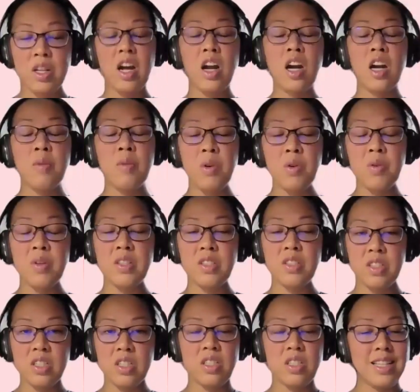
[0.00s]
RMO
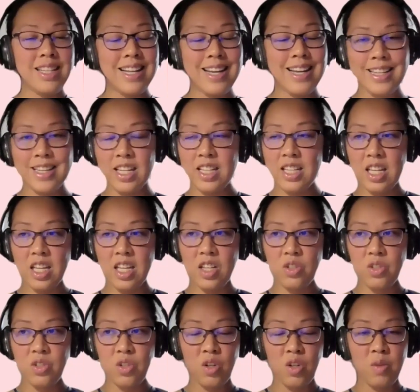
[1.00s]
is just like an
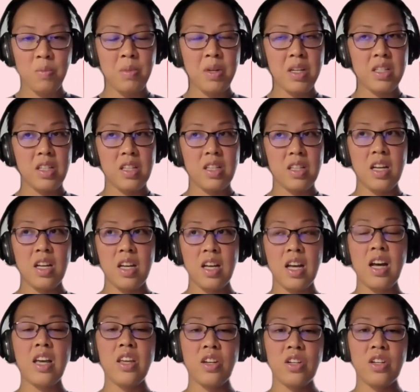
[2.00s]
intern but
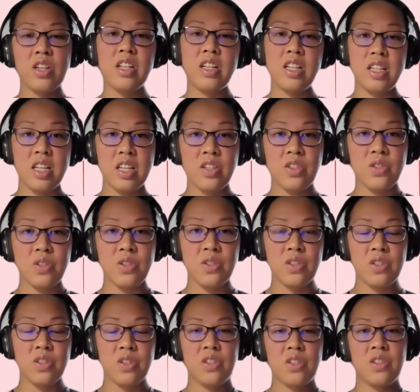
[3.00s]
higher than an
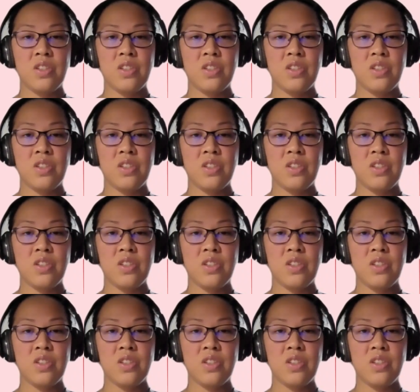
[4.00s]
intern.